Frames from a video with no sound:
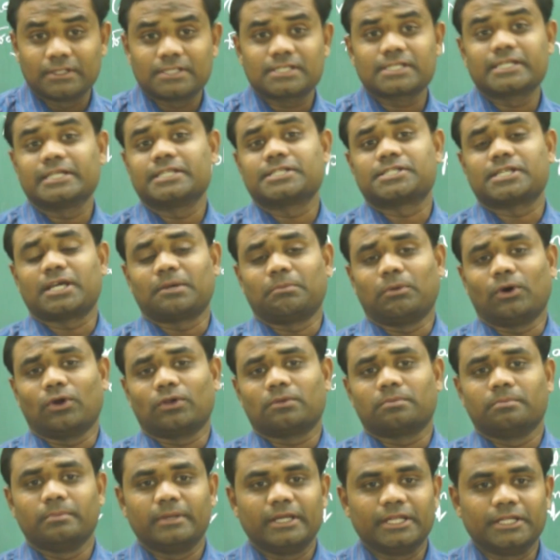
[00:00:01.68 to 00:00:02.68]
discussed
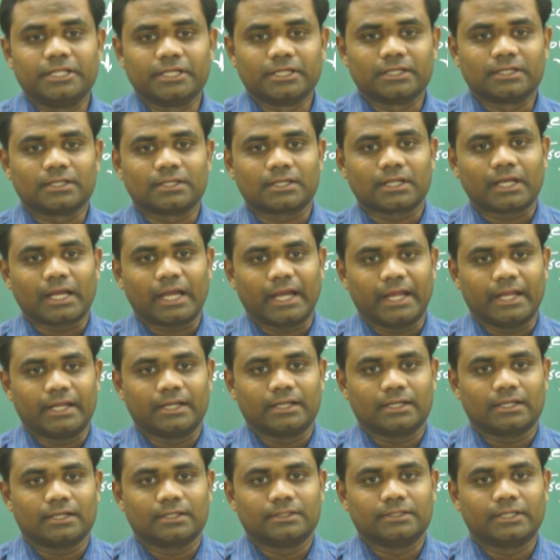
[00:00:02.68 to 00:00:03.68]
about median
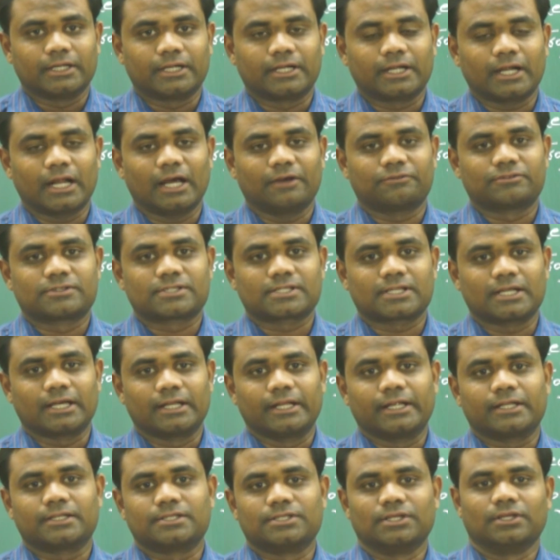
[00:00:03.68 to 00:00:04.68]
and the graphs
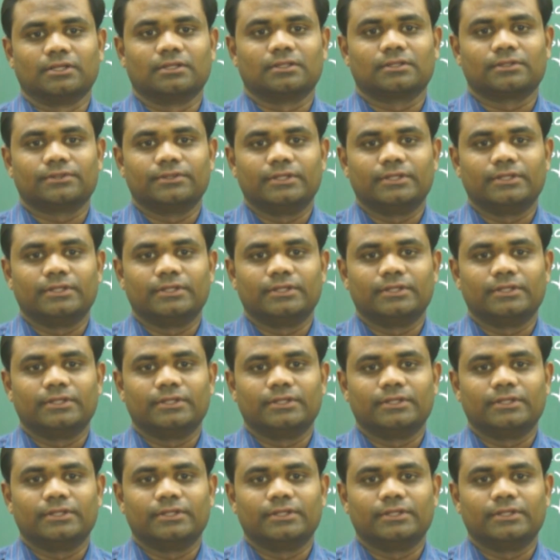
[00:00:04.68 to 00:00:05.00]
connecting